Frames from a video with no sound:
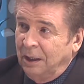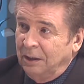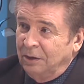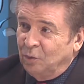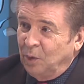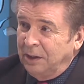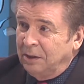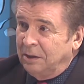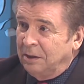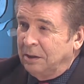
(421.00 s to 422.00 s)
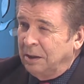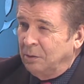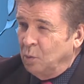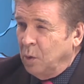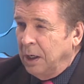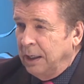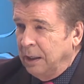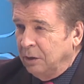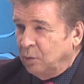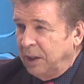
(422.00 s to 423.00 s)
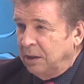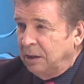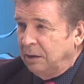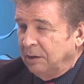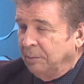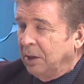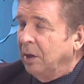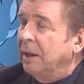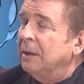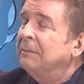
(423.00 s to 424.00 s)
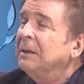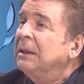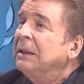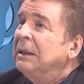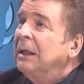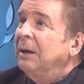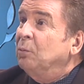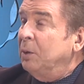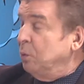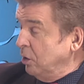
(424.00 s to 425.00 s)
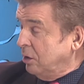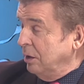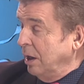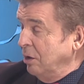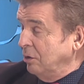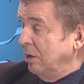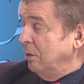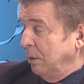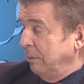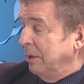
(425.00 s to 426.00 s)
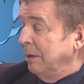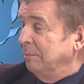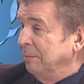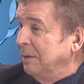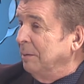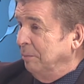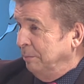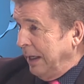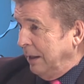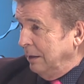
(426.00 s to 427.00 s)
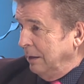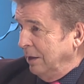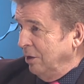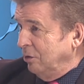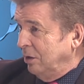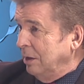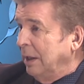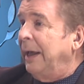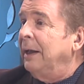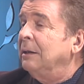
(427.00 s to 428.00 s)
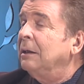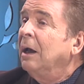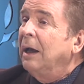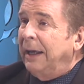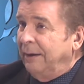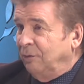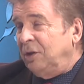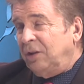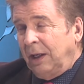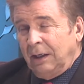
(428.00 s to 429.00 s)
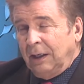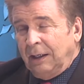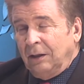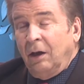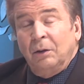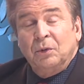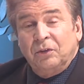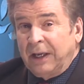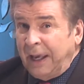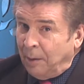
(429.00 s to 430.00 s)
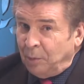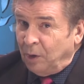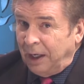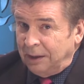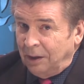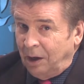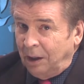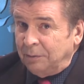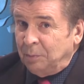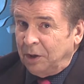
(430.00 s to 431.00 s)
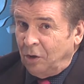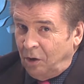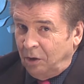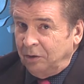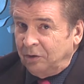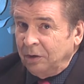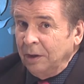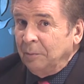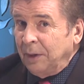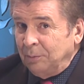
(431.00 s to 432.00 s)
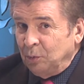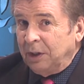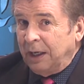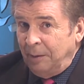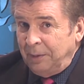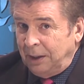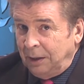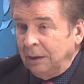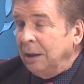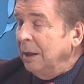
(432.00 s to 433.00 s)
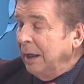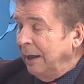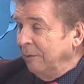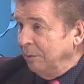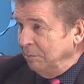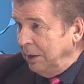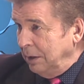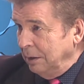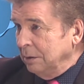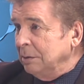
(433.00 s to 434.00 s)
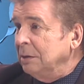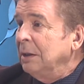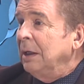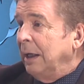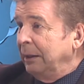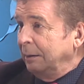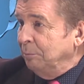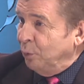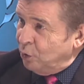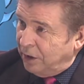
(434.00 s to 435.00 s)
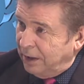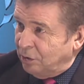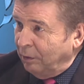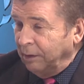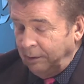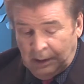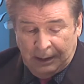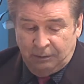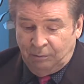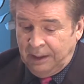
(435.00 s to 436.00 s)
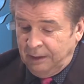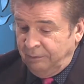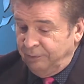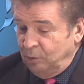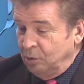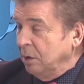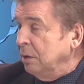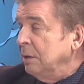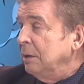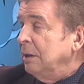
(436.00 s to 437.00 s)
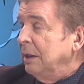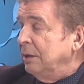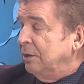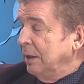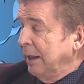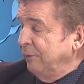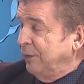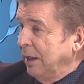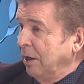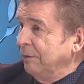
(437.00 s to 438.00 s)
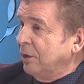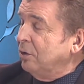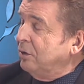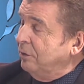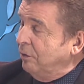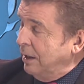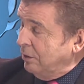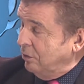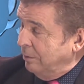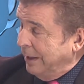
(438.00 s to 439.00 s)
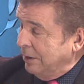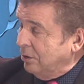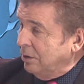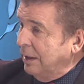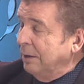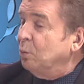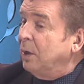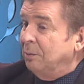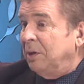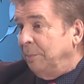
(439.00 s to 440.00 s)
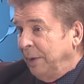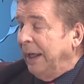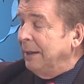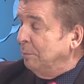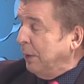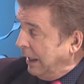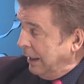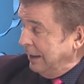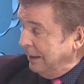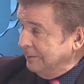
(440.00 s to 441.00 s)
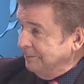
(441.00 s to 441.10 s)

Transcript: and 21, 20, something like that. And we worked at a hotel. We were the band in the hotel. And every Saturday night was a cabaret night because people would come in, have a meal, and then push each other around the floor until they fell over because they drank too much. And we were the band playing.